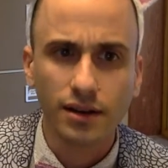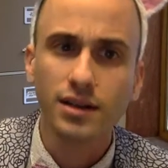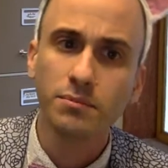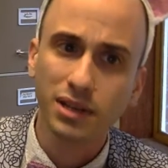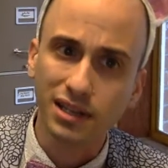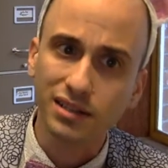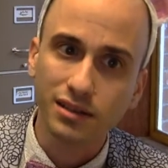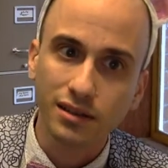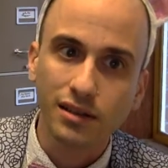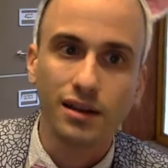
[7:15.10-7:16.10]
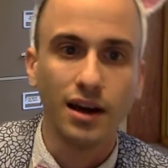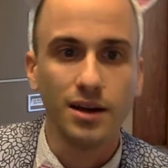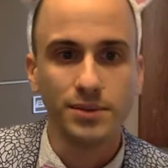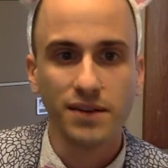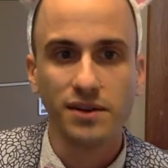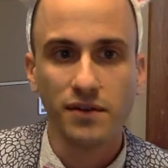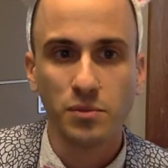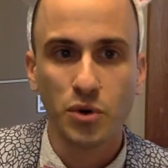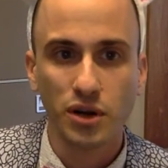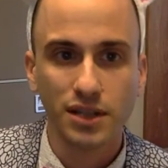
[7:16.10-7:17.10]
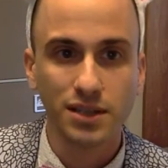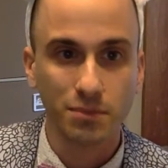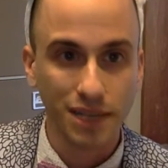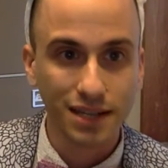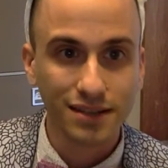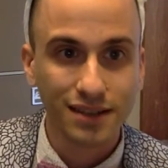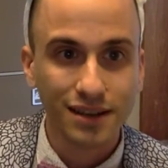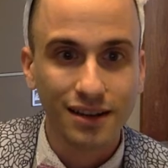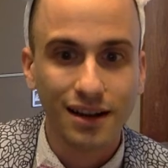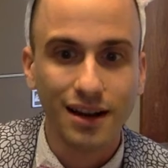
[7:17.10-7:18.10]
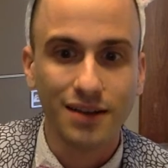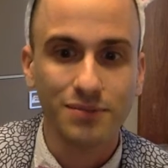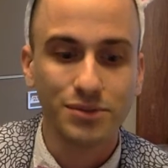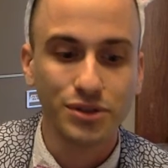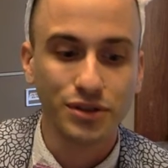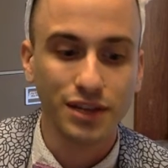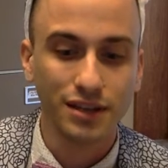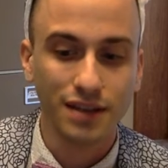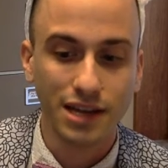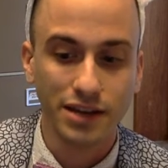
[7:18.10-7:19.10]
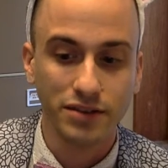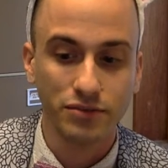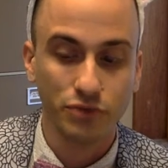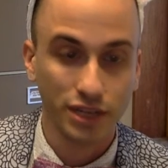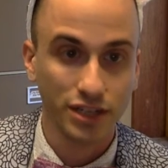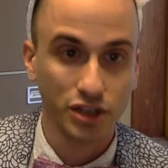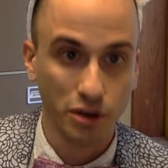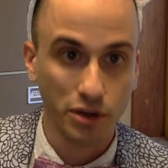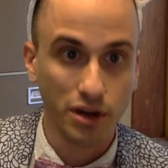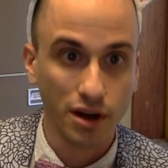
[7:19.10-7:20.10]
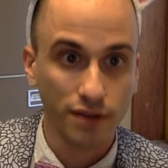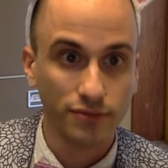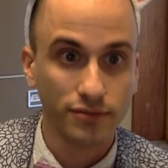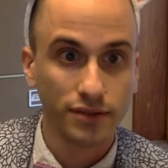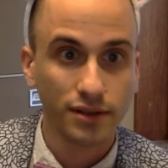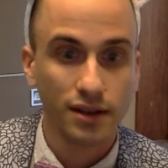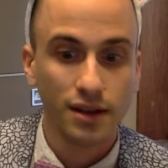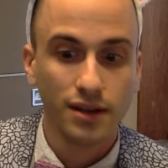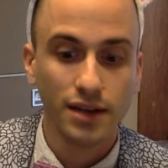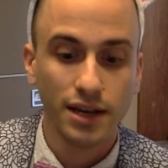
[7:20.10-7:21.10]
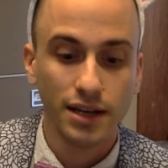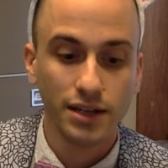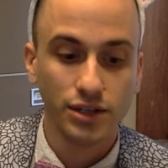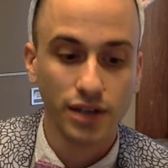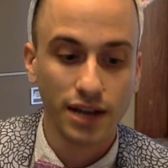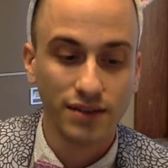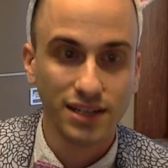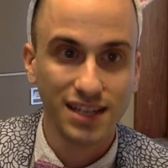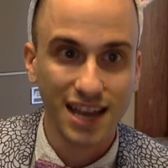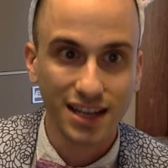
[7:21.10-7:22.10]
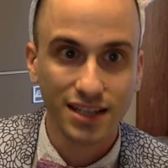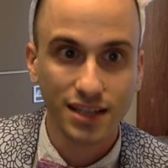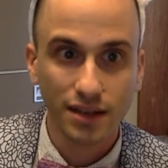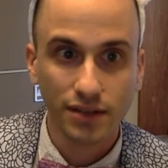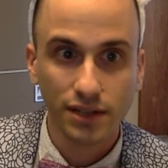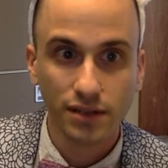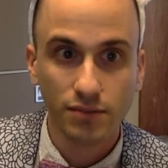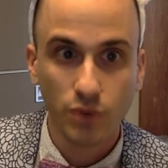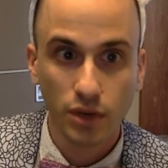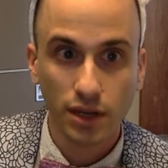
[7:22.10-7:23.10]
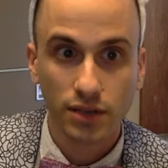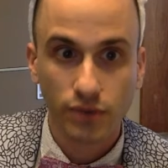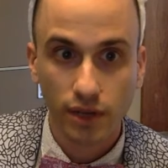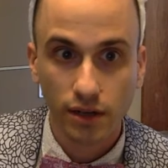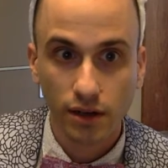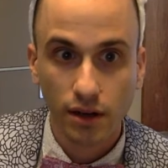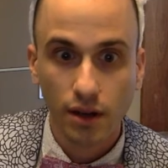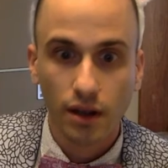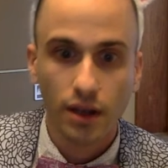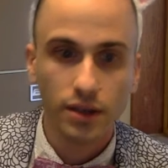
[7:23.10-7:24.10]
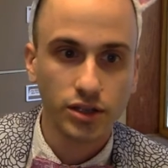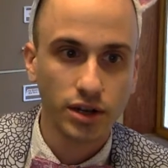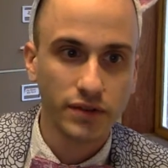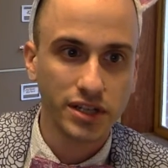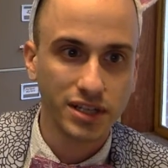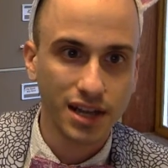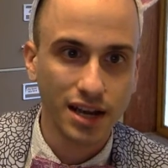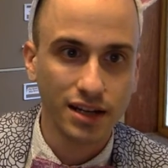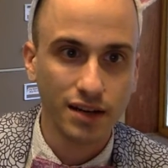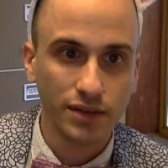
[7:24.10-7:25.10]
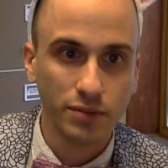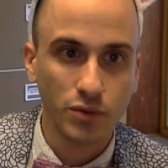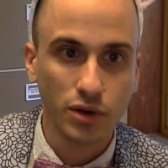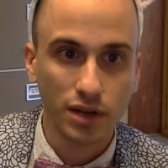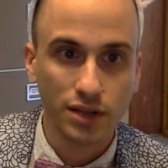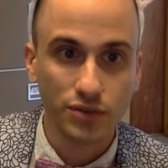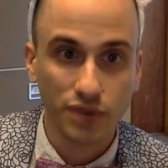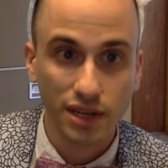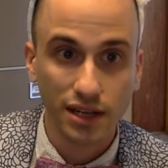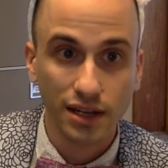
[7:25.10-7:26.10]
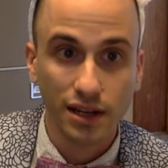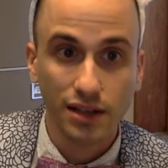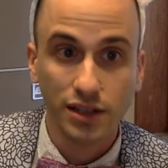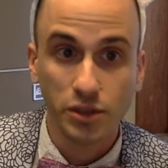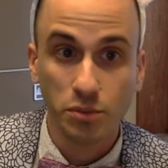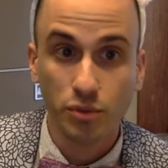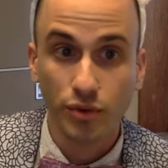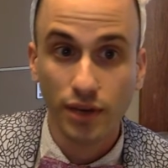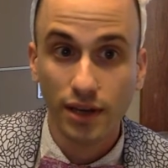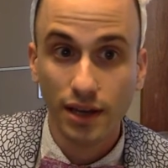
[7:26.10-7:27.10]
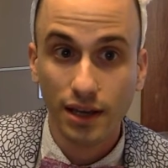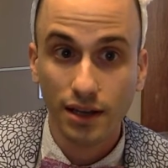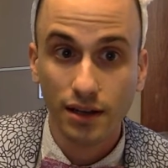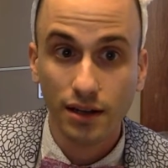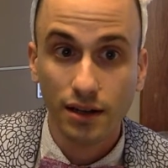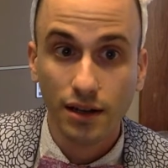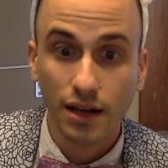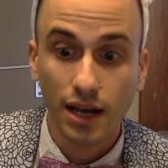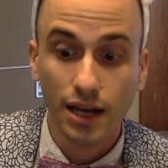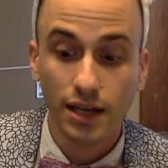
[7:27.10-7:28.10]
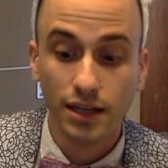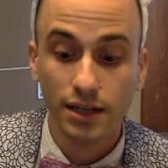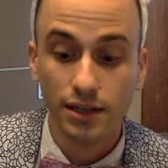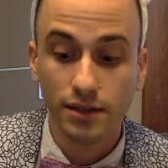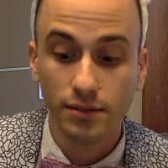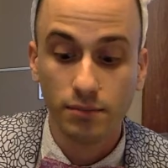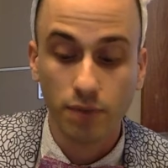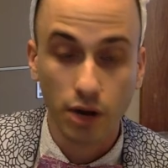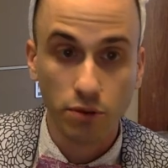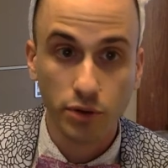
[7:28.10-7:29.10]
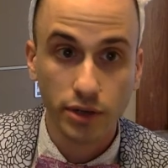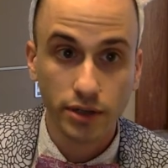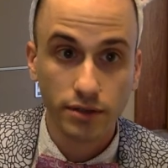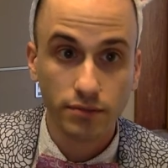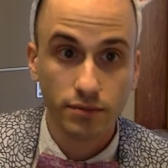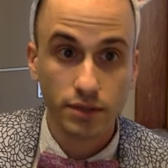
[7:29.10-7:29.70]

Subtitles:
Complete. They have to have it more or less complete so that they can really show it off. They should have the text of it more or less written, and they should have the design of it more or less ready. They should bring in a PowerPoint